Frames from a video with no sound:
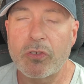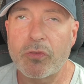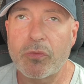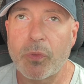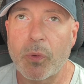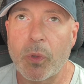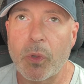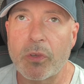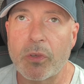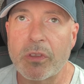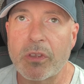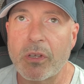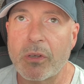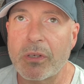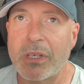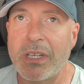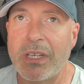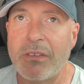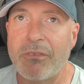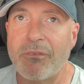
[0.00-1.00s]
for
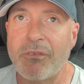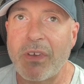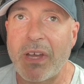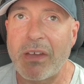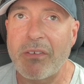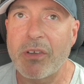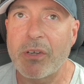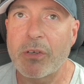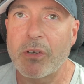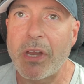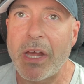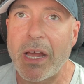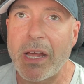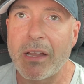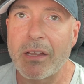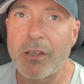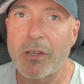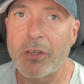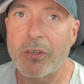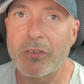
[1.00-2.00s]

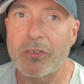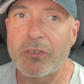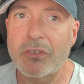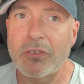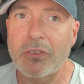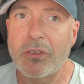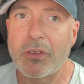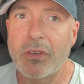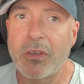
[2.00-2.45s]
$3,500,